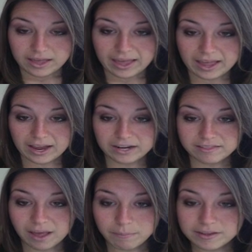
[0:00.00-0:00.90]
and
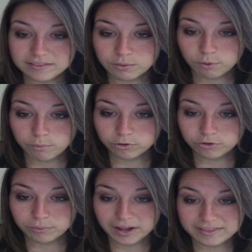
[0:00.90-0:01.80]
that means that we'll
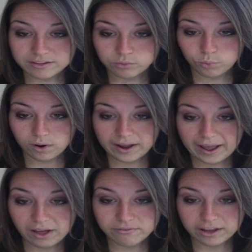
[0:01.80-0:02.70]
multiply this 1
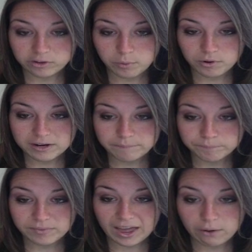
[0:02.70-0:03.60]
half exponent
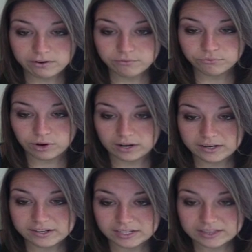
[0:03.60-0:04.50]
out in
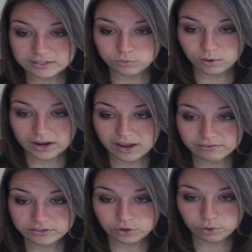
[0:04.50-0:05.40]
front to get this 1 half
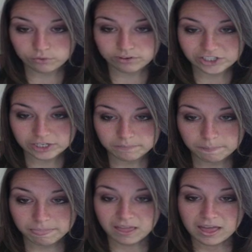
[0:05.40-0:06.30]
as a coefficient,
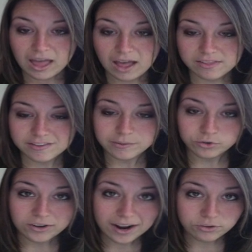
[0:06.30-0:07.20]
and then
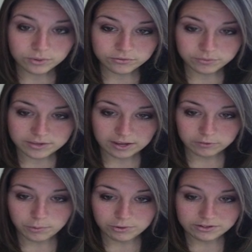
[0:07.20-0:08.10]
subtract 1 from the
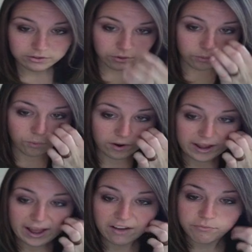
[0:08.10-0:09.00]
exponent. So 1
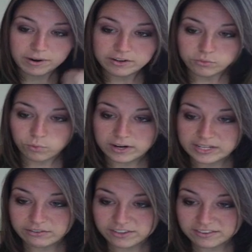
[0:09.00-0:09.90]
half minus 1
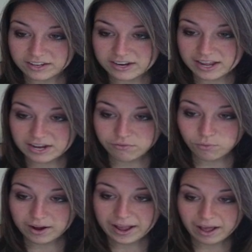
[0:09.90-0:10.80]
gives us a negative
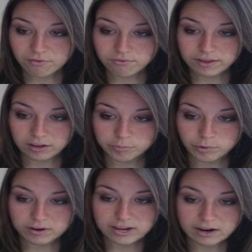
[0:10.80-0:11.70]
1 half
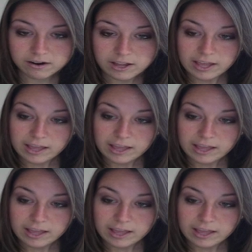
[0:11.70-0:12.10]
exponent here,